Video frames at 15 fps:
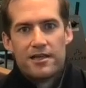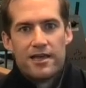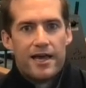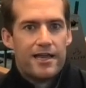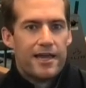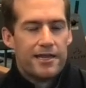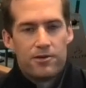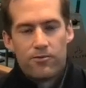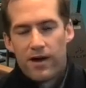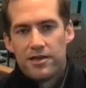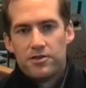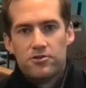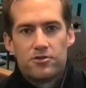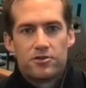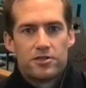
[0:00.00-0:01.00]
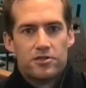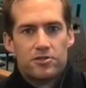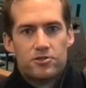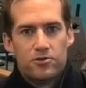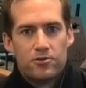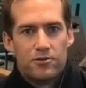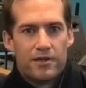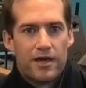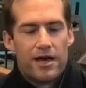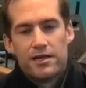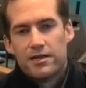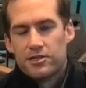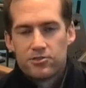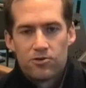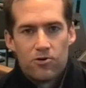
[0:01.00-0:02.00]
and any way you can do
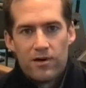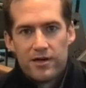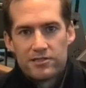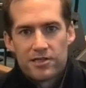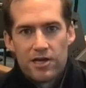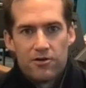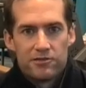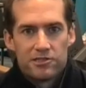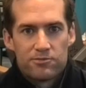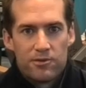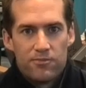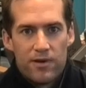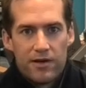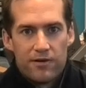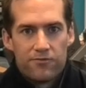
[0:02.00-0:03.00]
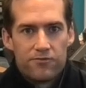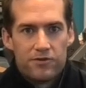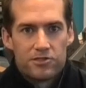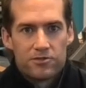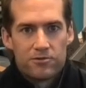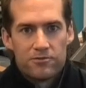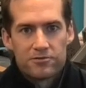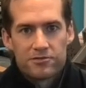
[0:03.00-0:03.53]
that is always going to be beneficial.